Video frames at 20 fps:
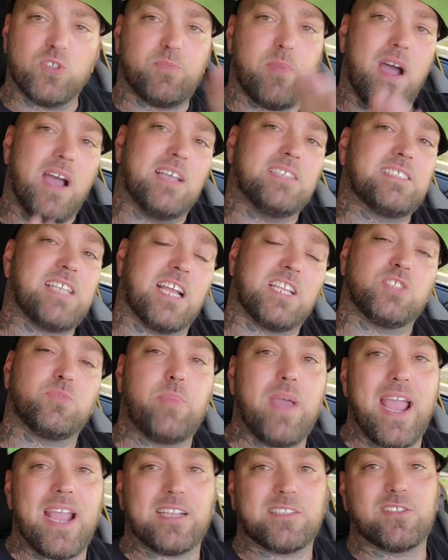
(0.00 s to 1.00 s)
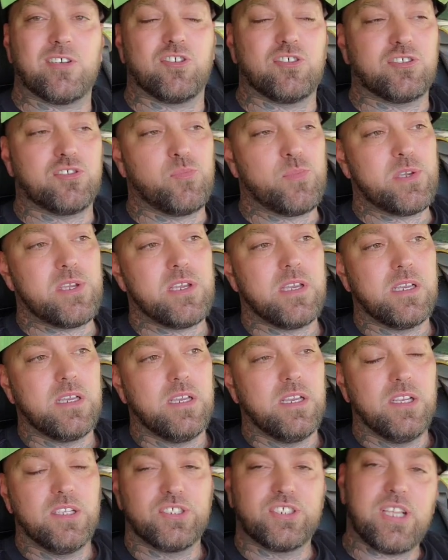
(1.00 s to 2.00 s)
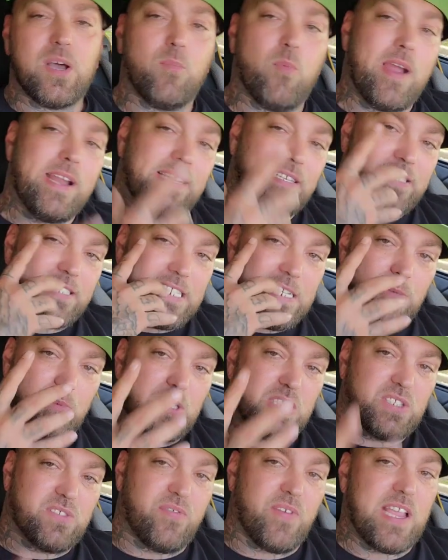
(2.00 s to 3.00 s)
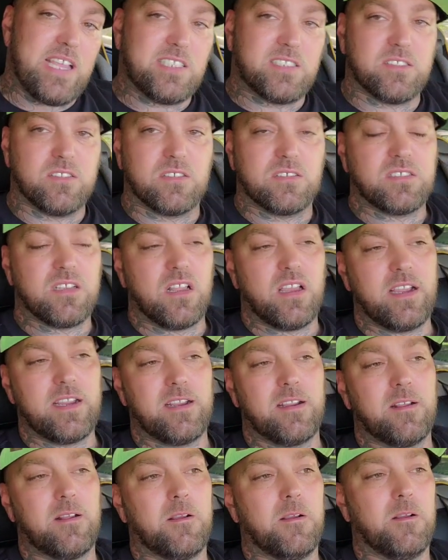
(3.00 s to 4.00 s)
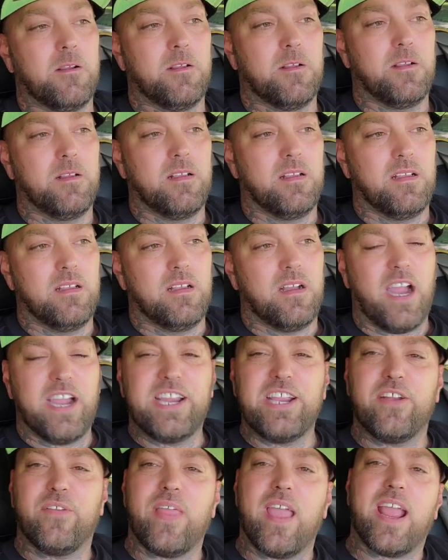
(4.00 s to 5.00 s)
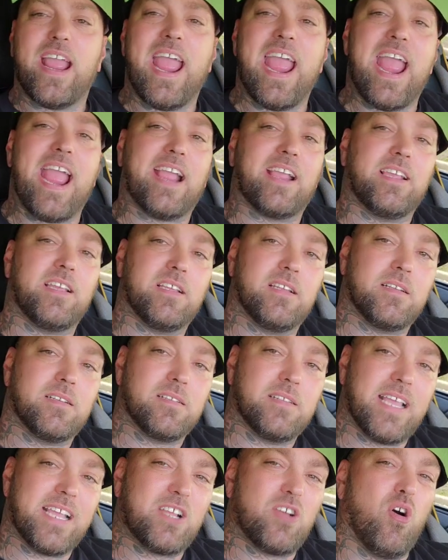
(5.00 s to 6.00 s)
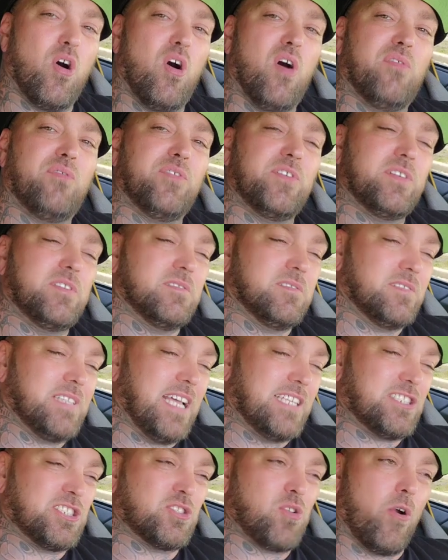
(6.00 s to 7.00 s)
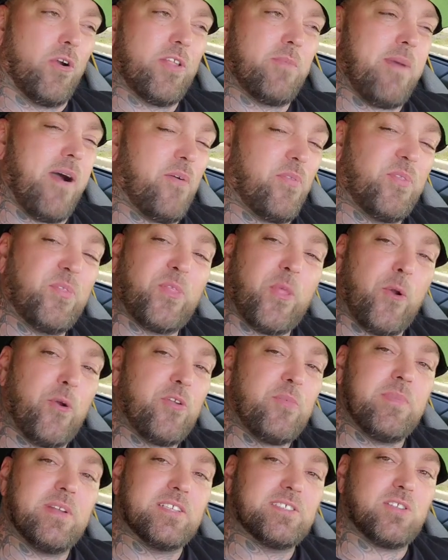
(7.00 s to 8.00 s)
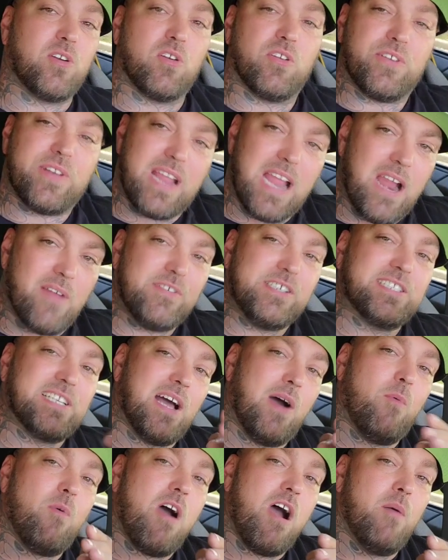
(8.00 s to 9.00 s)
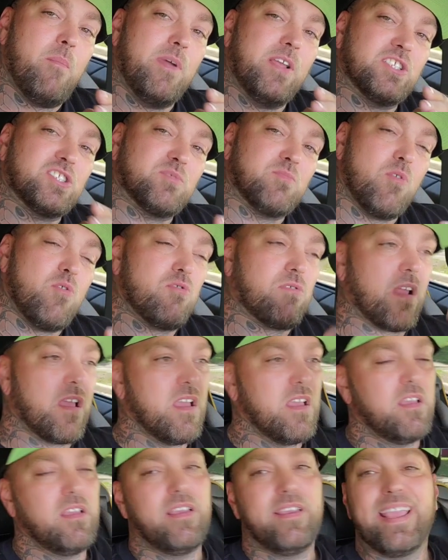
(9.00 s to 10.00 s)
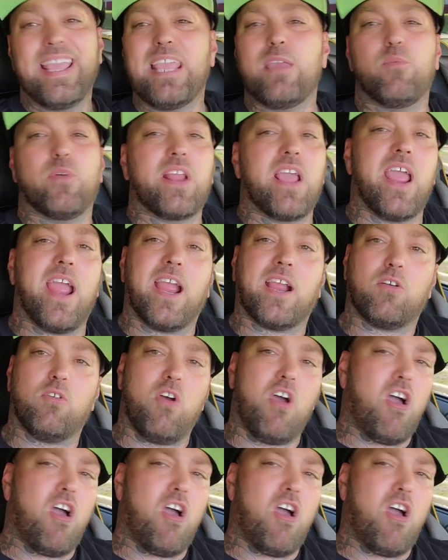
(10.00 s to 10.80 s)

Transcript: by, he's got his back turned to me. So I'm waiting to see what his face looks like. I hear that hacking, that coughing. That started about 30 minutes early. And every time Wildman smoked, he would hack.